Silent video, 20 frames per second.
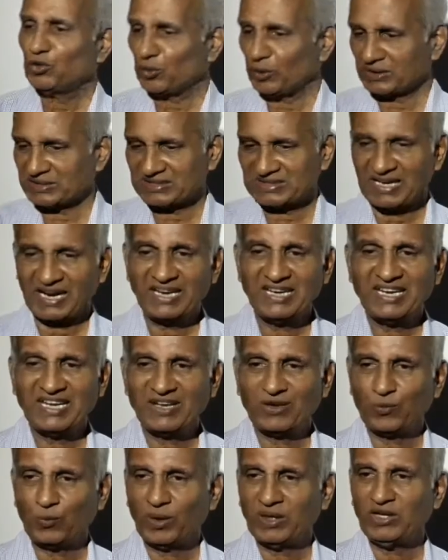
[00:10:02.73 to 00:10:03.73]
two are
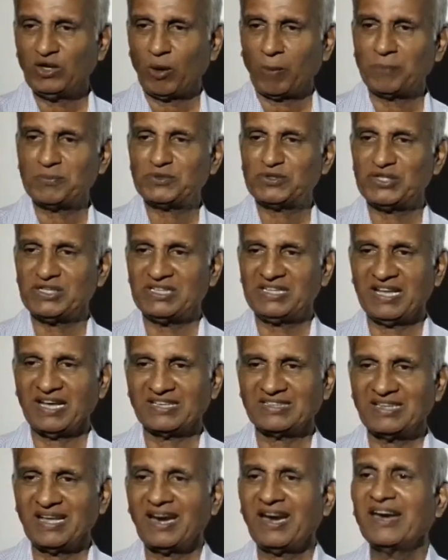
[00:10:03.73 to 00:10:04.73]
standing one opposite the
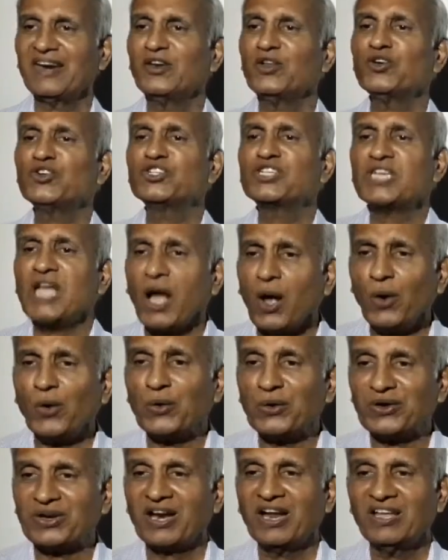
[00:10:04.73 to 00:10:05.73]
other and you
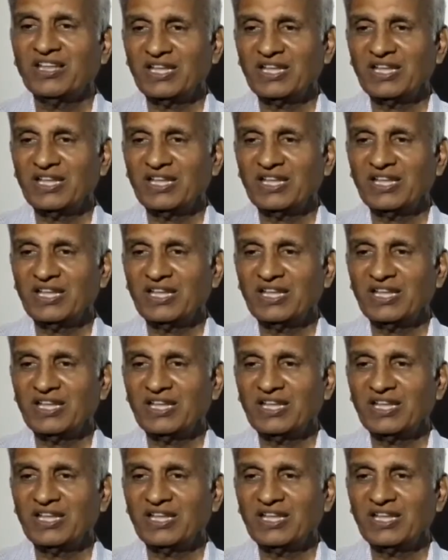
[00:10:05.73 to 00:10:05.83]
shout.